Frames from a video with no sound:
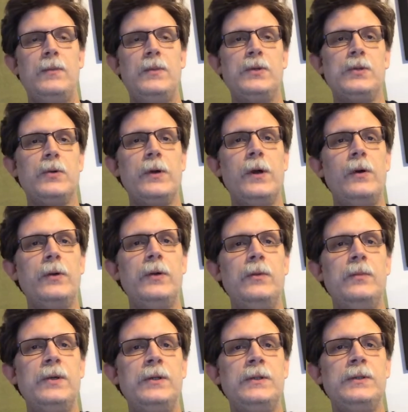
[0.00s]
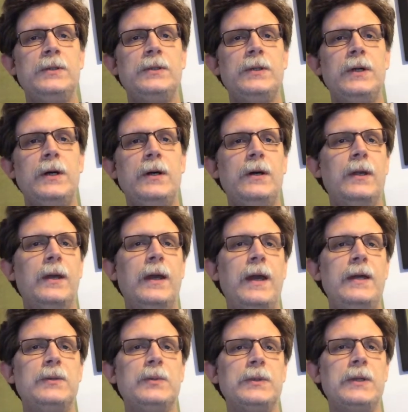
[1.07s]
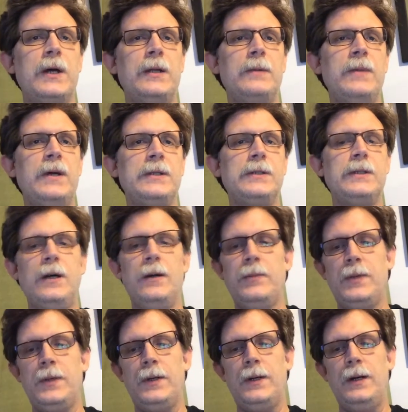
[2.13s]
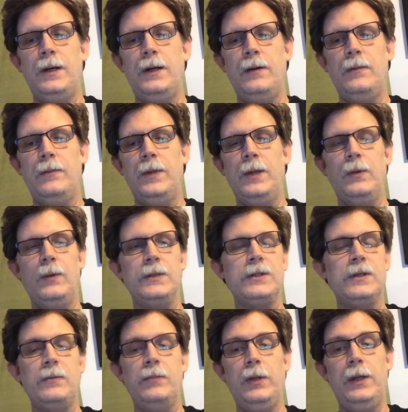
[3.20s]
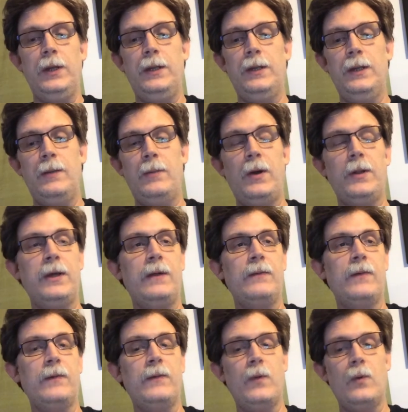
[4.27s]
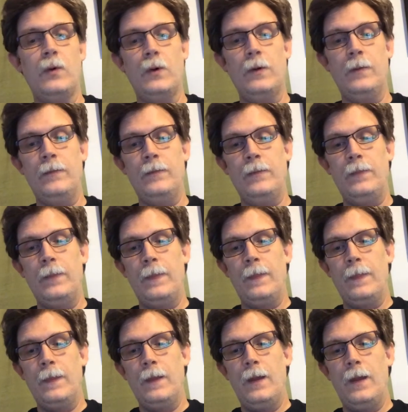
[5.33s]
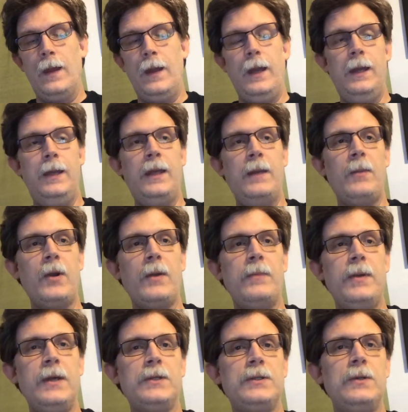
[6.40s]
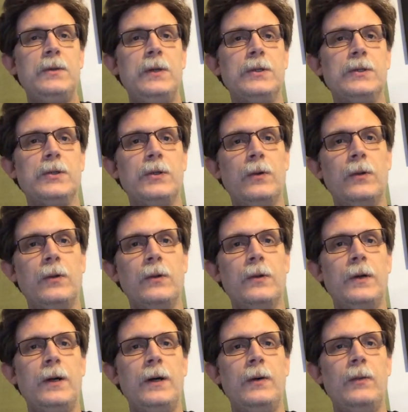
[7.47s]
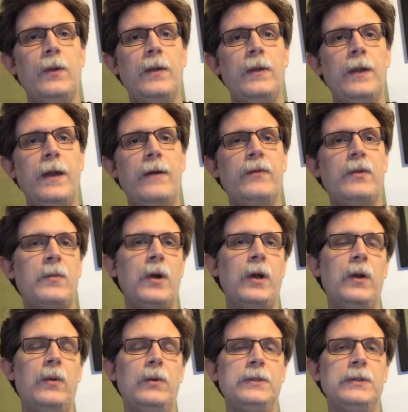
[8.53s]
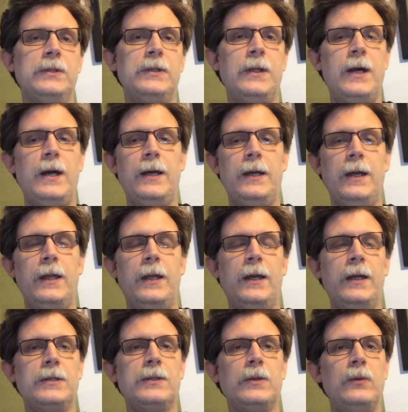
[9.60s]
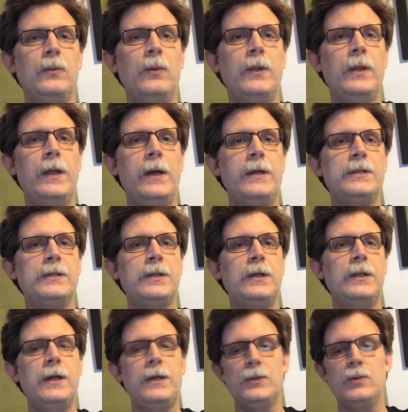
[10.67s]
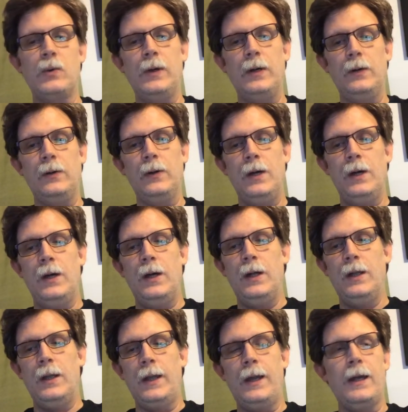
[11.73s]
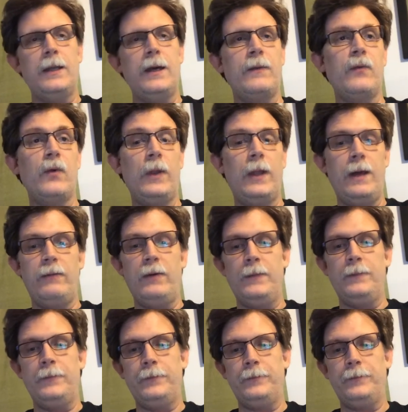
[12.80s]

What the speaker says: Destroy All Humans. The case was kind of messed up, but it was complete. He bought that for $4. And they bought a PS2 controller, one of the aftermarket ones that I think I sold one last Sunday as well. They got that for $11.